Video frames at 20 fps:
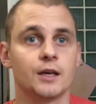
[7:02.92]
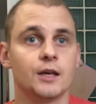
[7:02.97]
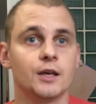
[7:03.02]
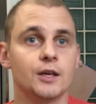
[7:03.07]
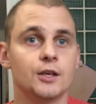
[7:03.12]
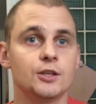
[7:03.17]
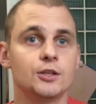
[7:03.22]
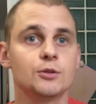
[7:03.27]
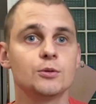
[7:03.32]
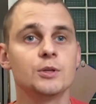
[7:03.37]

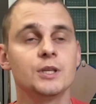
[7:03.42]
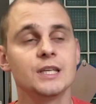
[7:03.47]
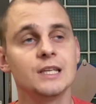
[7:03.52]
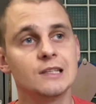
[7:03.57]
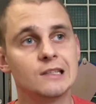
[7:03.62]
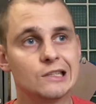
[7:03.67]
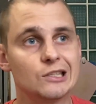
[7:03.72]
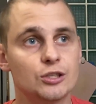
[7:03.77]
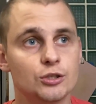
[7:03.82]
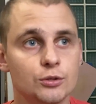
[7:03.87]
You
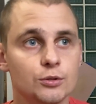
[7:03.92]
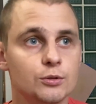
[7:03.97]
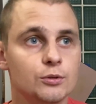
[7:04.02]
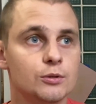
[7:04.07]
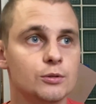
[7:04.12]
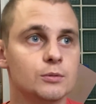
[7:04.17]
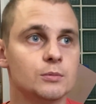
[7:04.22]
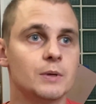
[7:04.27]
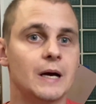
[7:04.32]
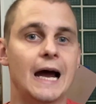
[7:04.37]
need
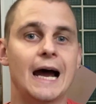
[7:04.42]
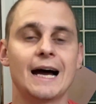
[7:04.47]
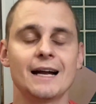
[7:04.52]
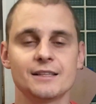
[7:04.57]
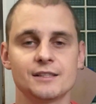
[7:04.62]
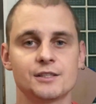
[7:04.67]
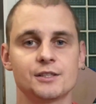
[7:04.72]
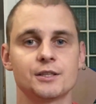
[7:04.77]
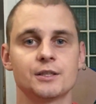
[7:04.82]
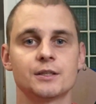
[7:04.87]
to
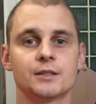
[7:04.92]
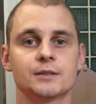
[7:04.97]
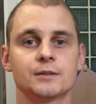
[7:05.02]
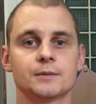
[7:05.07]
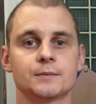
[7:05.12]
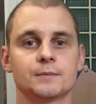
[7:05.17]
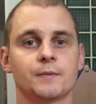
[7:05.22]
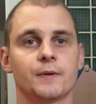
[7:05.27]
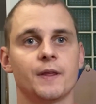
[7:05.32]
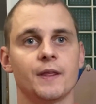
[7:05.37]
answer
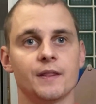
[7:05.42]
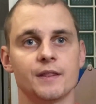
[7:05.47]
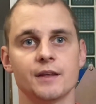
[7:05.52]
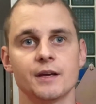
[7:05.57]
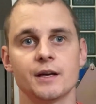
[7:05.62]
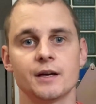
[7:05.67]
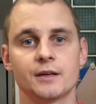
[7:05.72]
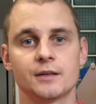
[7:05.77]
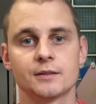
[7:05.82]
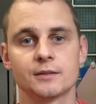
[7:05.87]

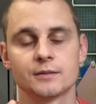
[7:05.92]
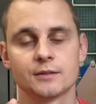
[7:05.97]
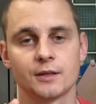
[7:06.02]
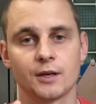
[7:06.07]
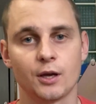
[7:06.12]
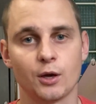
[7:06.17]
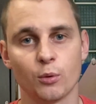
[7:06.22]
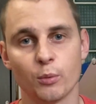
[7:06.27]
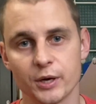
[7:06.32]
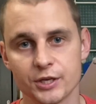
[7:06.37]
their
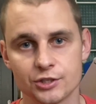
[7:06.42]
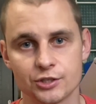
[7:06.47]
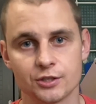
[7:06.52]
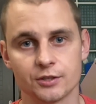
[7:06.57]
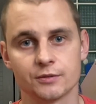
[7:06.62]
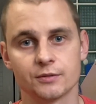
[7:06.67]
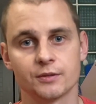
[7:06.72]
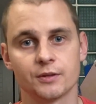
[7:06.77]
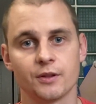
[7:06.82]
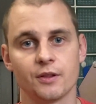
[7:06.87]

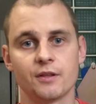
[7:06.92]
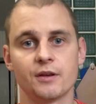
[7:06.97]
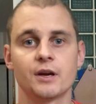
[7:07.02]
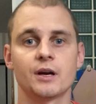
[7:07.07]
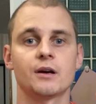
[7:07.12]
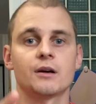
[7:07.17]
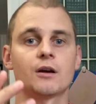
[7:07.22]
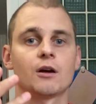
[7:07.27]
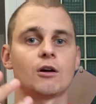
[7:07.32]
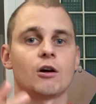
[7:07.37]
question,
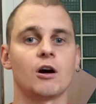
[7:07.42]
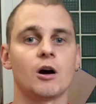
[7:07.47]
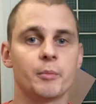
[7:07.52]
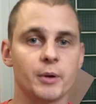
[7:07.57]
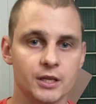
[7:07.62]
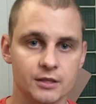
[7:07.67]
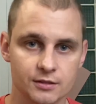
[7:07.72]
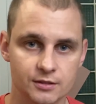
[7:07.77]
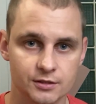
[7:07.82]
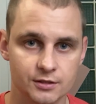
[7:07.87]
their
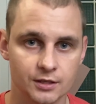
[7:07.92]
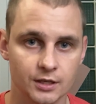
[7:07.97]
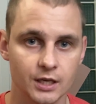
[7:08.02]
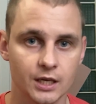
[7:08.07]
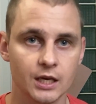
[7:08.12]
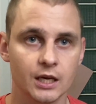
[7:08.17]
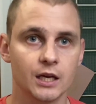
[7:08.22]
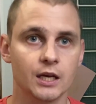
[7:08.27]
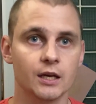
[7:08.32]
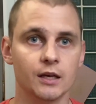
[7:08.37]
comments,
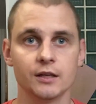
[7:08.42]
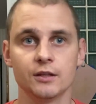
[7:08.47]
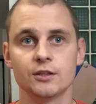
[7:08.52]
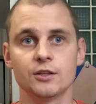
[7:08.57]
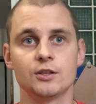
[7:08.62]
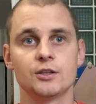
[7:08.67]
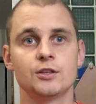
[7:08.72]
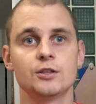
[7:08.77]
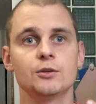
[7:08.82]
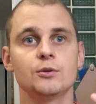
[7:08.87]

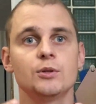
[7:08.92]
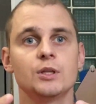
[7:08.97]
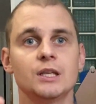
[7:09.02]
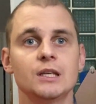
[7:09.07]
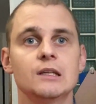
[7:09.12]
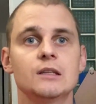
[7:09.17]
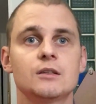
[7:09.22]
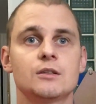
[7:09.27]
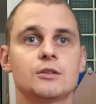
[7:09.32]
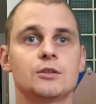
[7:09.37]
and you
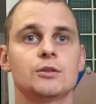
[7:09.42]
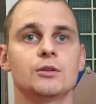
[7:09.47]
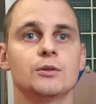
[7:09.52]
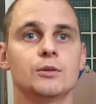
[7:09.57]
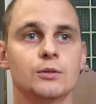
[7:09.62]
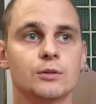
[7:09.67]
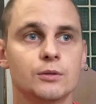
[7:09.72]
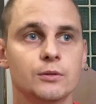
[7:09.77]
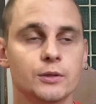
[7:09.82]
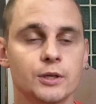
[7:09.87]
need
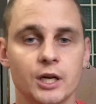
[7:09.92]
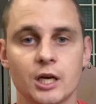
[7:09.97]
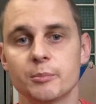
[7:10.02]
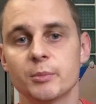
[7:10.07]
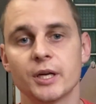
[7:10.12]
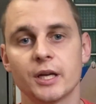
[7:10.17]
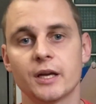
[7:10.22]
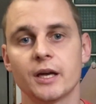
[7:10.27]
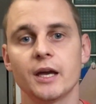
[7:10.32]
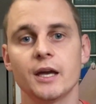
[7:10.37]
to
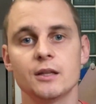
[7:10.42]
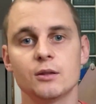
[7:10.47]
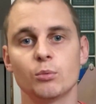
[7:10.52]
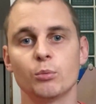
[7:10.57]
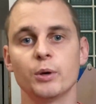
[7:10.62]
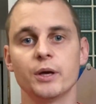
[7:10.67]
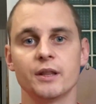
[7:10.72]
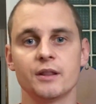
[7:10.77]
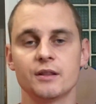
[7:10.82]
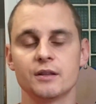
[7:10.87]
communicate
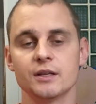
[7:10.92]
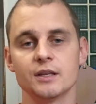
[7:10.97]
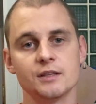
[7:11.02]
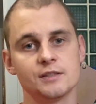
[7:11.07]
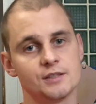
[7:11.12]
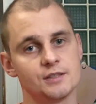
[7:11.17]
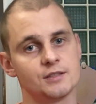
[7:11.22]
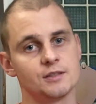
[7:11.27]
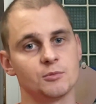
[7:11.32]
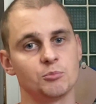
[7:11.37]
with
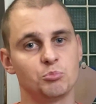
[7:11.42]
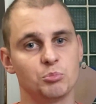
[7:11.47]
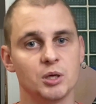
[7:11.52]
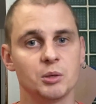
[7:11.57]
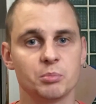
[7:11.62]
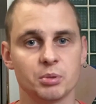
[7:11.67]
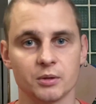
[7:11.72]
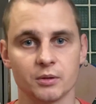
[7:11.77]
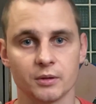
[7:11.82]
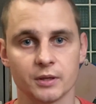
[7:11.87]
these
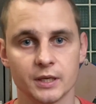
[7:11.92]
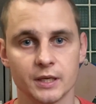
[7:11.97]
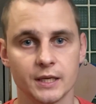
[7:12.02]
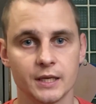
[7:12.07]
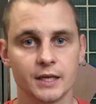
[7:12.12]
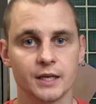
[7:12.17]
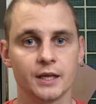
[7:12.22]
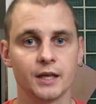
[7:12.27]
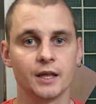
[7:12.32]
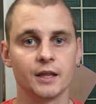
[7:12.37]
people.
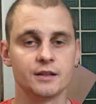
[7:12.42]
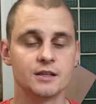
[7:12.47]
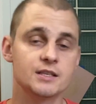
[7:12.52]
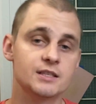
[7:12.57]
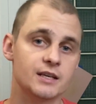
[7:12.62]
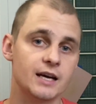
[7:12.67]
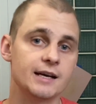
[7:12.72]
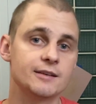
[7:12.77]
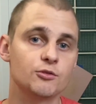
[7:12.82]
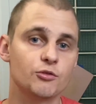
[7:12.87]
This
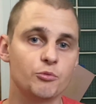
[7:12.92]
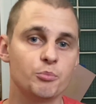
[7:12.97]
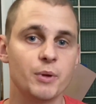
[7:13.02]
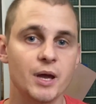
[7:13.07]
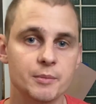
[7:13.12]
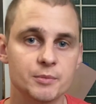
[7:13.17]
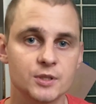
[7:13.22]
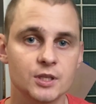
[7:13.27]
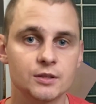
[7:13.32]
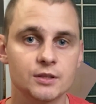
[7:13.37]
kind of
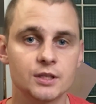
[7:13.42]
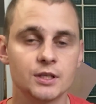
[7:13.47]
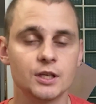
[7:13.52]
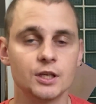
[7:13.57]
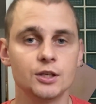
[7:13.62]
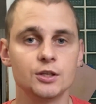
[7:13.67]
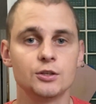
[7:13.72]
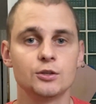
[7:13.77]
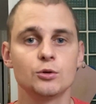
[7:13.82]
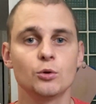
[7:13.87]
method,
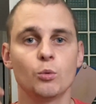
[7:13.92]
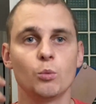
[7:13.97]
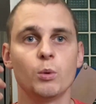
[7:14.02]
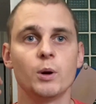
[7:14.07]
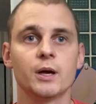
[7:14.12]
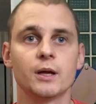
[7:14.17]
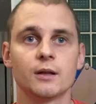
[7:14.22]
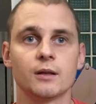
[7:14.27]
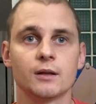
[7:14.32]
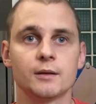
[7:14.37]
you
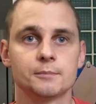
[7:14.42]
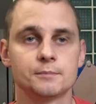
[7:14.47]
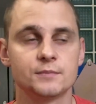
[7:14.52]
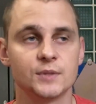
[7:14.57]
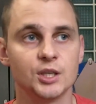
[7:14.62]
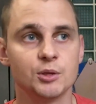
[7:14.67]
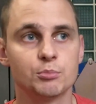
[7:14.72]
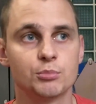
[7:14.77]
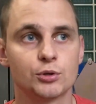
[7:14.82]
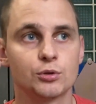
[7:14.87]
will
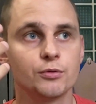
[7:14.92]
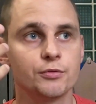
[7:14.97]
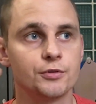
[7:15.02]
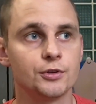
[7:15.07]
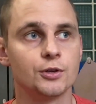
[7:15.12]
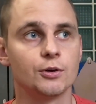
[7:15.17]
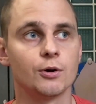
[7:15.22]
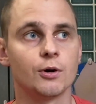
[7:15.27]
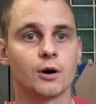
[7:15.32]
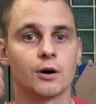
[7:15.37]

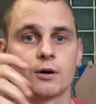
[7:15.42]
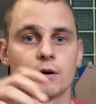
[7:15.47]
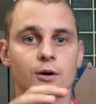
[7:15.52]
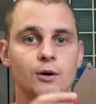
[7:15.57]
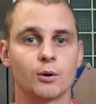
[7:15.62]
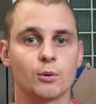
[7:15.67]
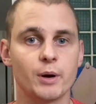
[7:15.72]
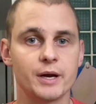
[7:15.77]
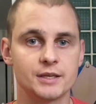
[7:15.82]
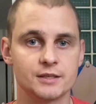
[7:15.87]
improve your
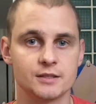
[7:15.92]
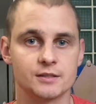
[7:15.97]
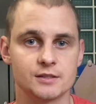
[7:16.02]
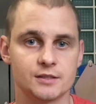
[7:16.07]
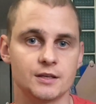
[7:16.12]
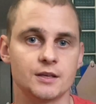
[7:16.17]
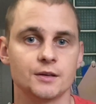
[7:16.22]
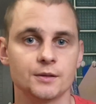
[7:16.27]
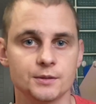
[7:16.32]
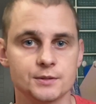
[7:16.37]
writing
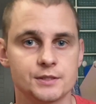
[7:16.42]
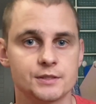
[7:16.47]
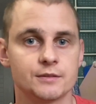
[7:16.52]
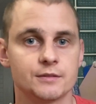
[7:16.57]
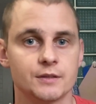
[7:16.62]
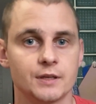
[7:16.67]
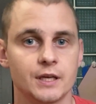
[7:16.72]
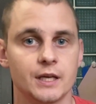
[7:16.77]
skills,